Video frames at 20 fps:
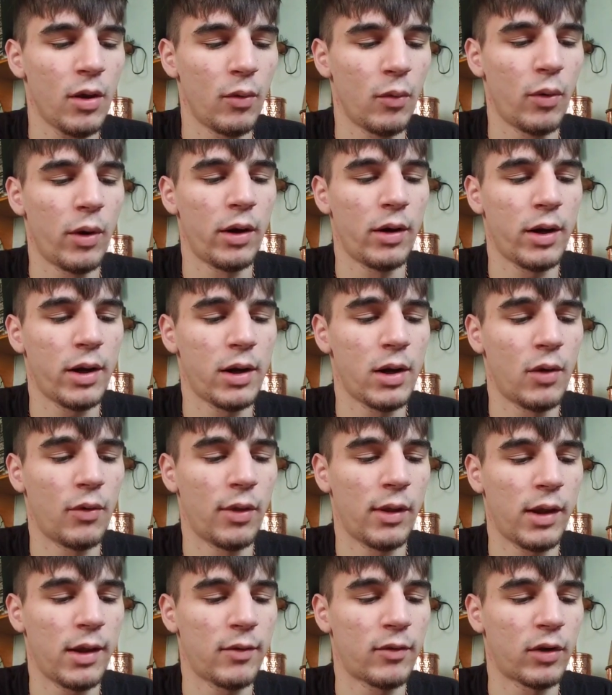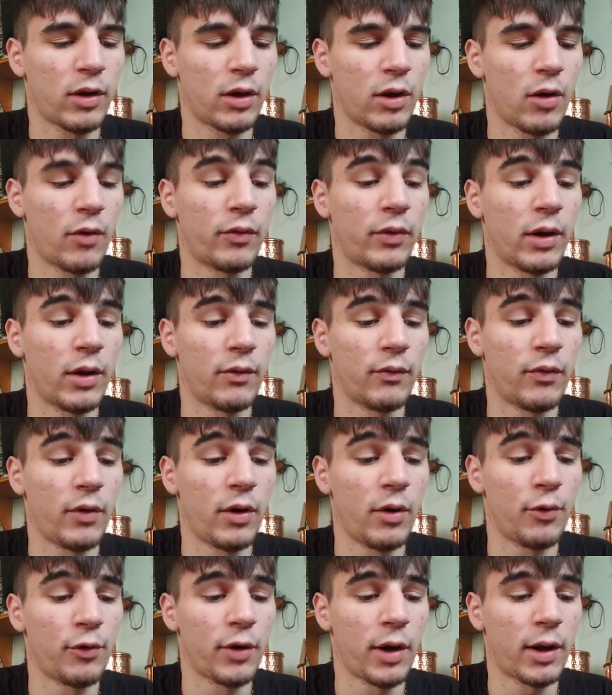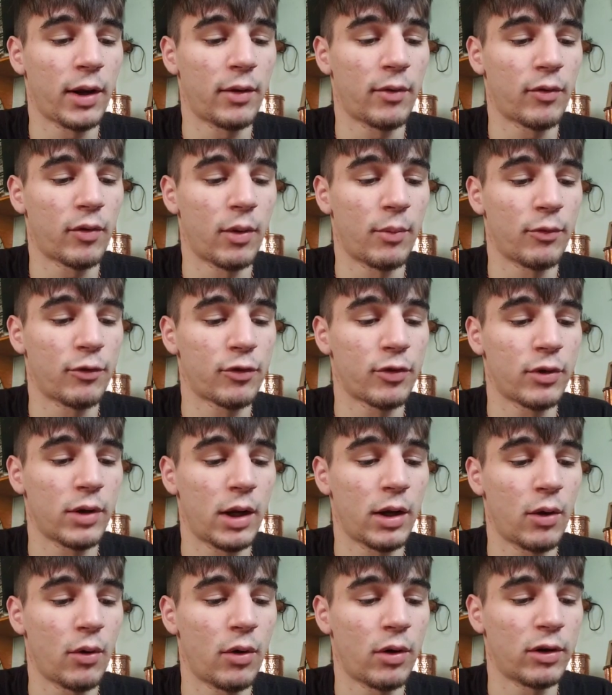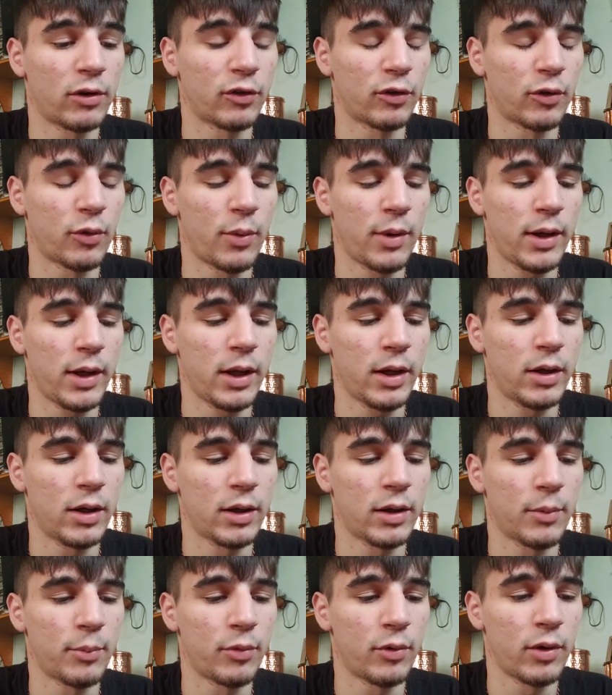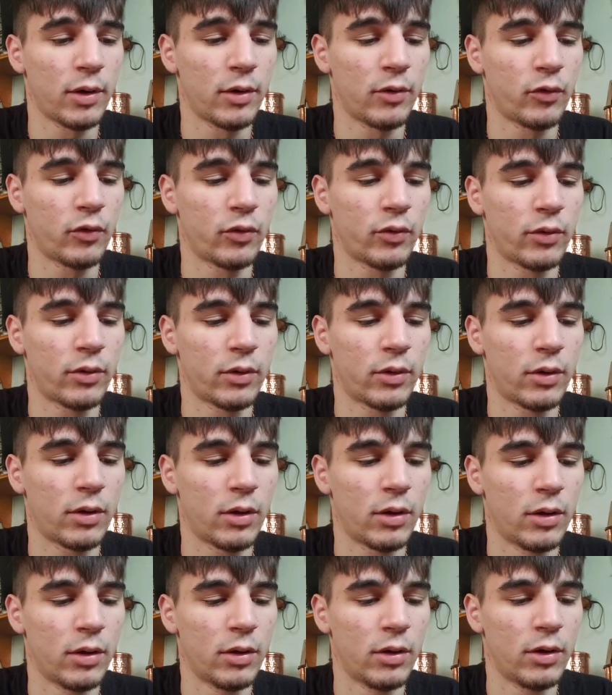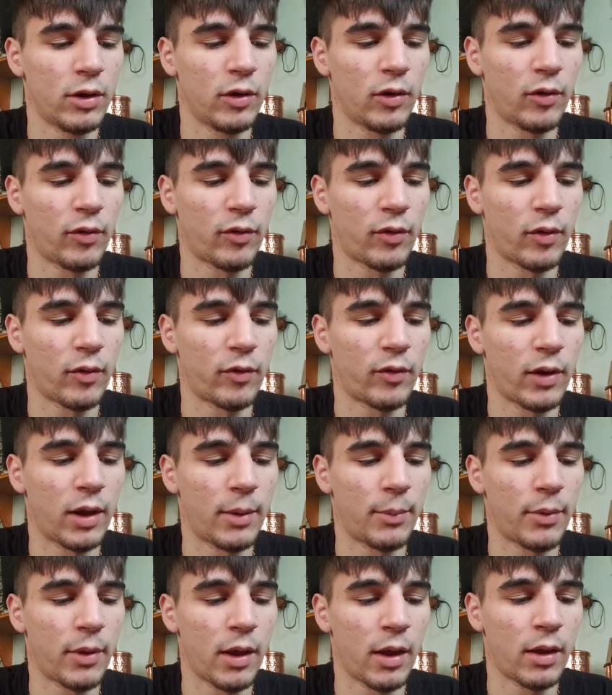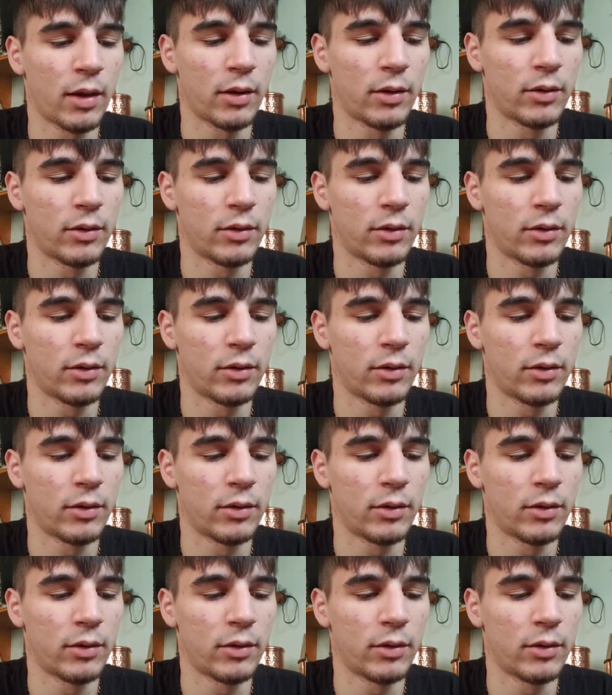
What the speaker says: We already know that he's going to go for an Inferno Dragon, so I'm sure I go Archer Queen here at the bridge just to stop that.